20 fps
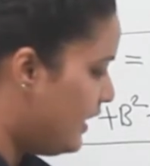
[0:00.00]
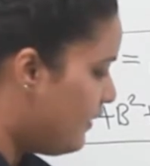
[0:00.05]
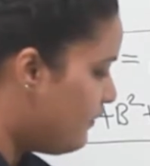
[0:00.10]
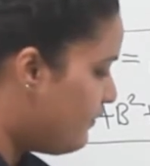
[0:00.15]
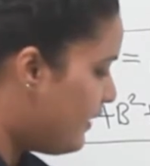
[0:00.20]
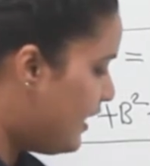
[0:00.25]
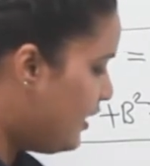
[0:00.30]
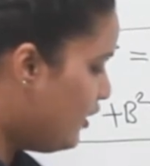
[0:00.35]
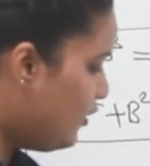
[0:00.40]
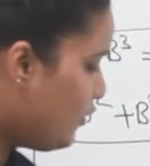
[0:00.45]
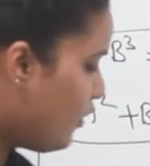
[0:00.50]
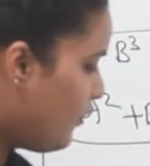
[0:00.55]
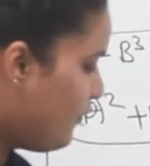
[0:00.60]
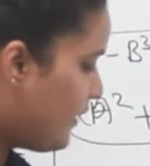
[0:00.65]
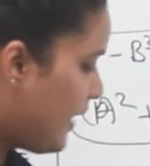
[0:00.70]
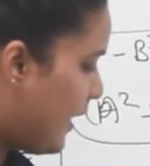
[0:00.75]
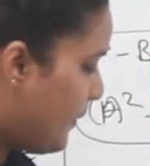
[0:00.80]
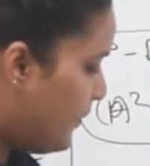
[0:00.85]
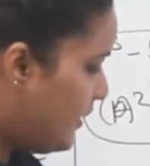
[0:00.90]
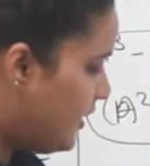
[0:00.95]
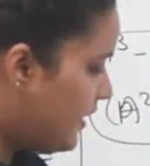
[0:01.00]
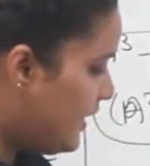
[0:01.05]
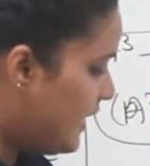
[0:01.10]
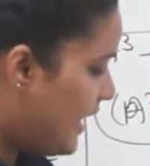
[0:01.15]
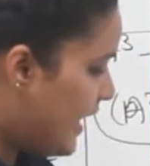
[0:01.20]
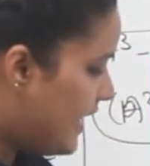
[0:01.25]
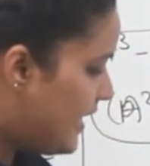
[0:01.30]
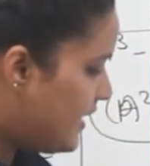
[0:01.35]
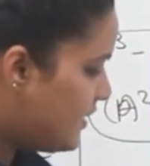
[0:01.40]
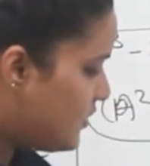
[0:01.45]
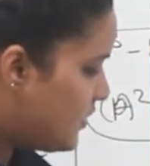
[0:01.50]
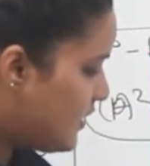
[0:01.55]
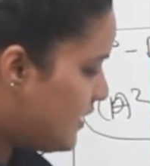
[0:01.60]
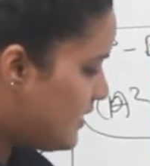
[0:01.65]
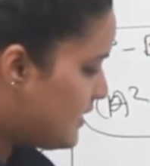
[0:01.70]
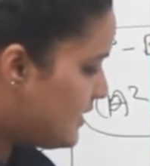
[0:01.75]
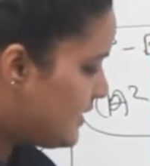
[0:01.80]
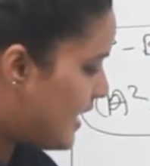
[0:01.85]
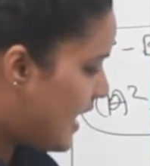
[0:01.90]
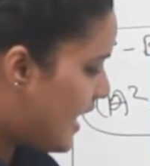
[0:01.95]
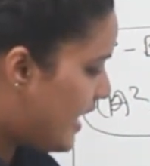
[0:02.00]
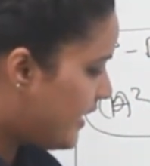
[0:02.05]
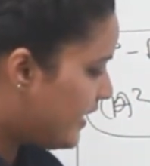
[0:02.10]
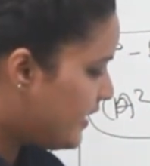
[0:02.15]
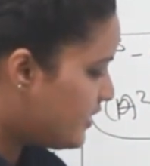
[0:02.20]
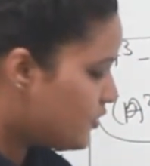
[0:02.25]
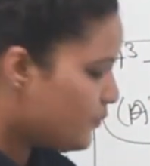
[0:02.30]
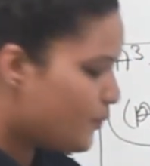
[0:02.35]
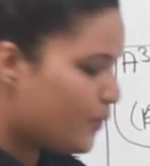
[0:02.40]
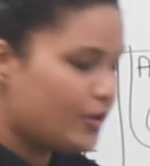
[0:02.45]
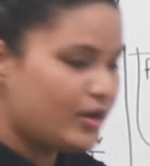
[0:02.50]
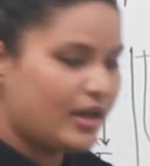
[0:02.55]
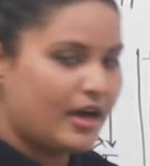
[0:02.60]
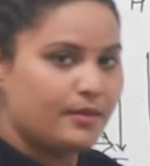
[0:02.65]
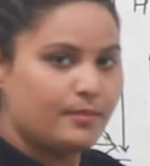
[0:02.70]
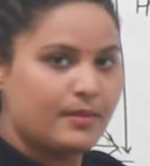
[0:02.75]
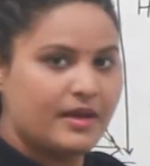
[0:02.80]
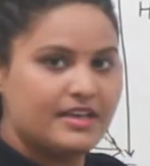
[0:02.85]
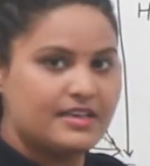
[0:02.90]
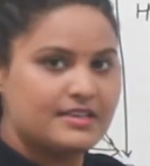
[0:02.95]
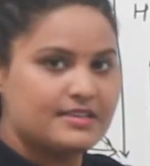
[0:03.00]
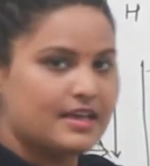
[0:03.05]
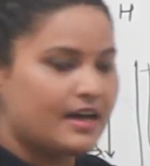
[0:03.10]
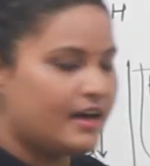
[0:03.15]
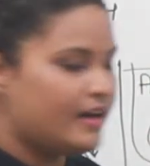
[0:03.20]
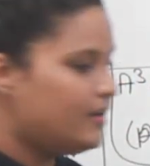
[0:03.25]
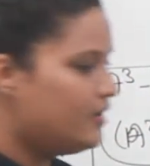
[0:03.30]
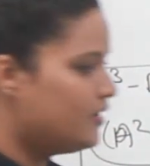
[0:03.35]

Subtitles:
Value of capital H is RH upon r minus r.